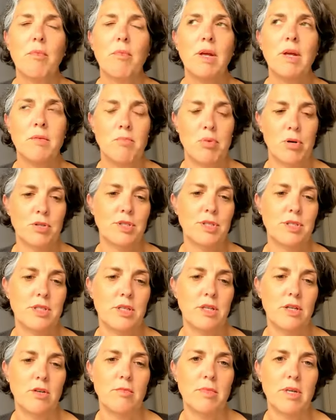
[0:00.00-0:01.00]

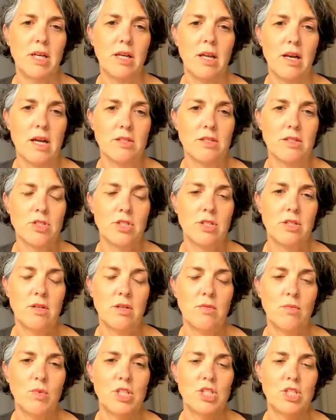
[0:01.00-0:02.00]
in-person human connection,
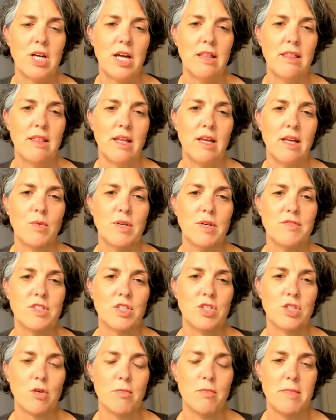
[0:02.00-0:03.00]
which yes. I think we've
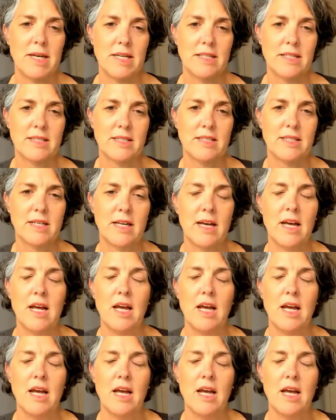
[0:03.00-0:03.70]
so missed.